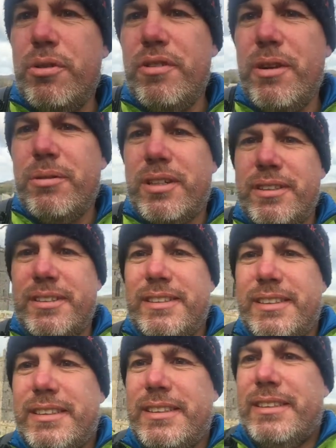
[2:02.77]
on the road.
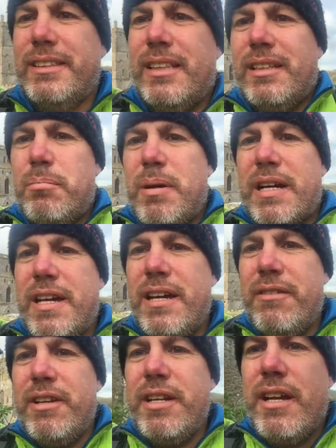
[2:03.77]
Back
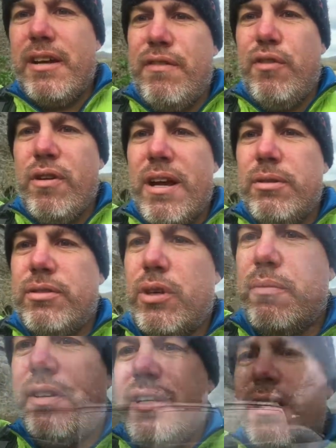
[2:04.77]
here in 4 hours
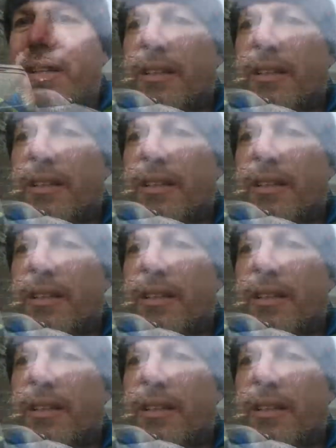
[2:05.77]
hopefully.